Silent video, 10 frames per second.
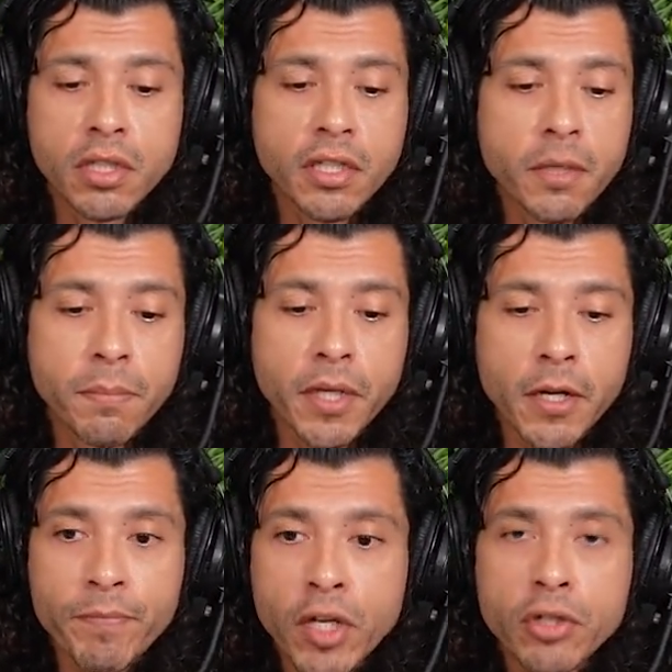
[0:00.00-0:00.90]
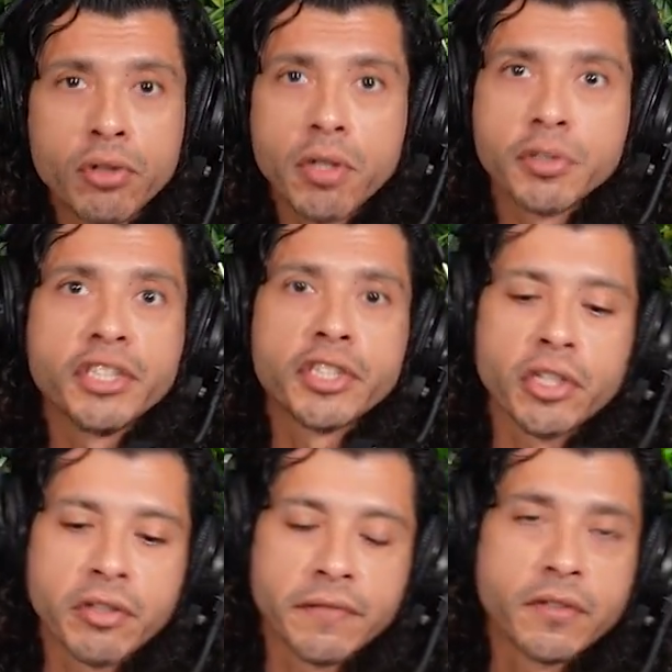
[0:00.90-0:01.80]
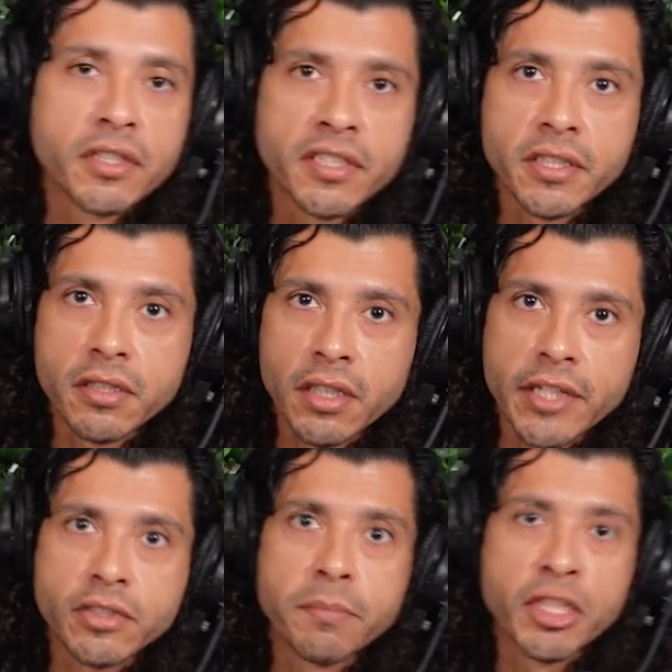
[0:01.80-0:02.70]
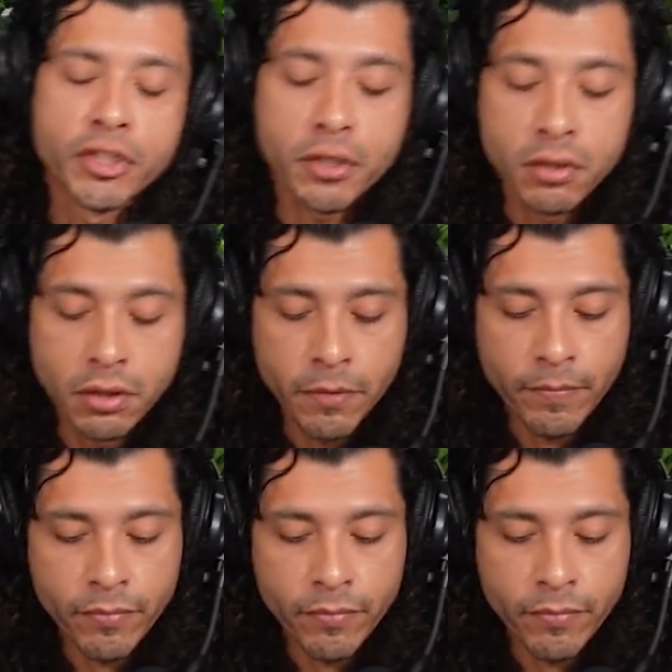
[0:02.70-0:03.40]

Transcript: Go look up neurodegenerative diseases like dementia.